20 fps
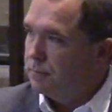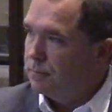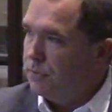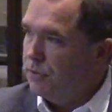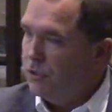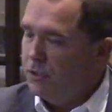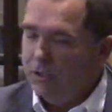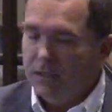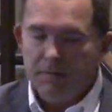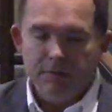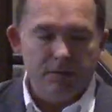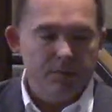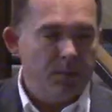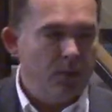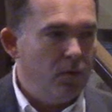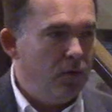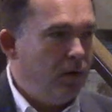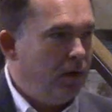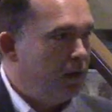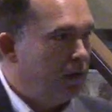You get the
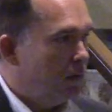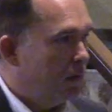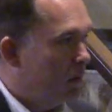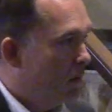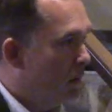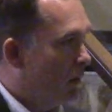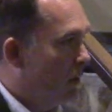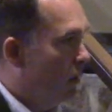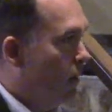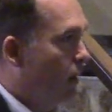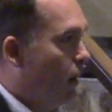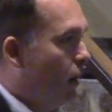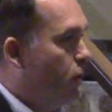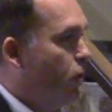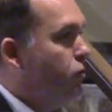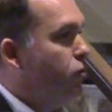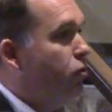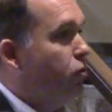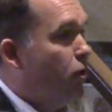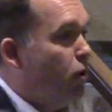point?
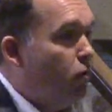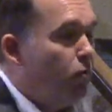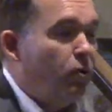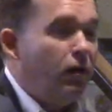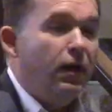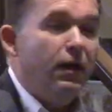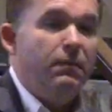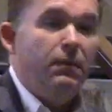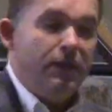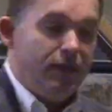Oh, you don't? Well, let me